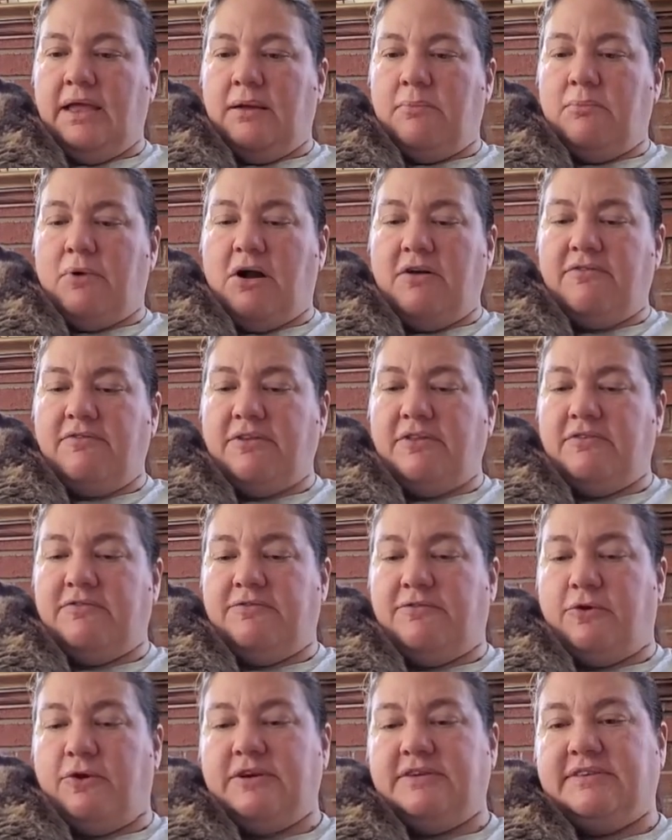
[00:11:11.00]
Marvel of
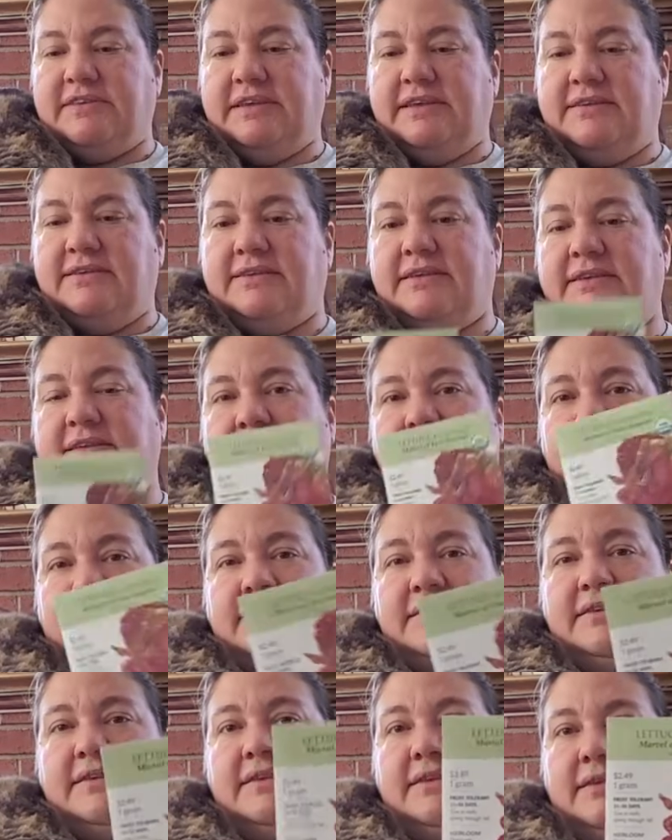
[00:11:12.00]
Four
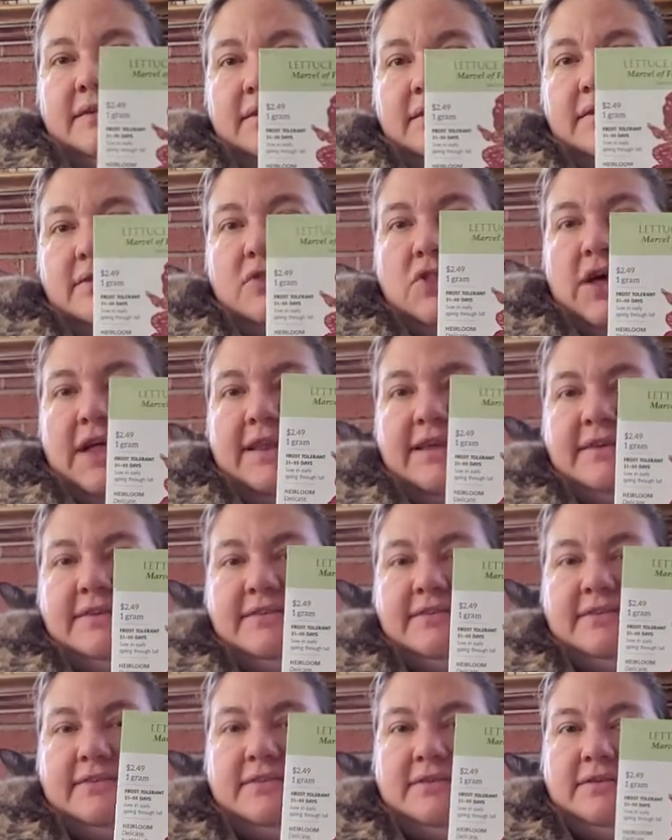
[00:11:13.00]
Seasons
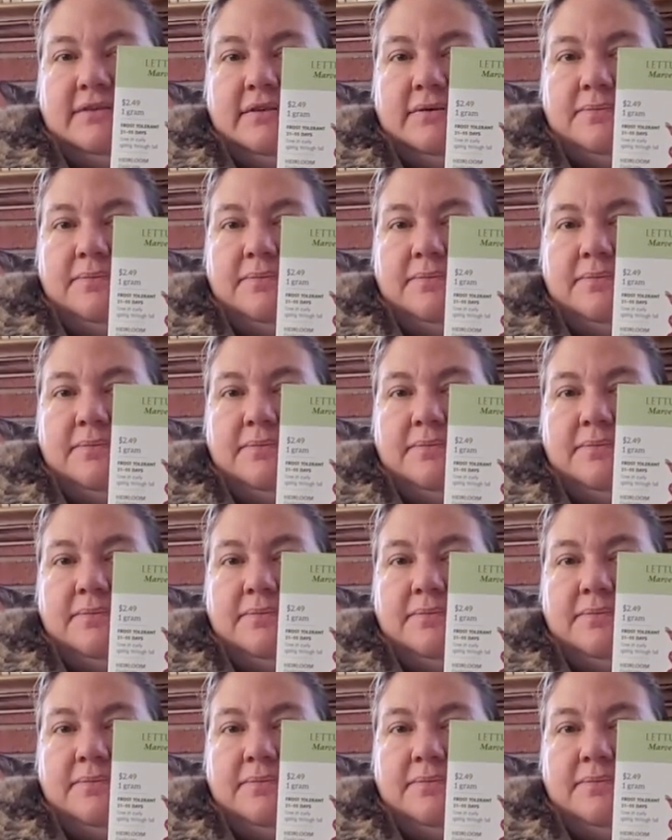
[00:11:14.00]
lettuce.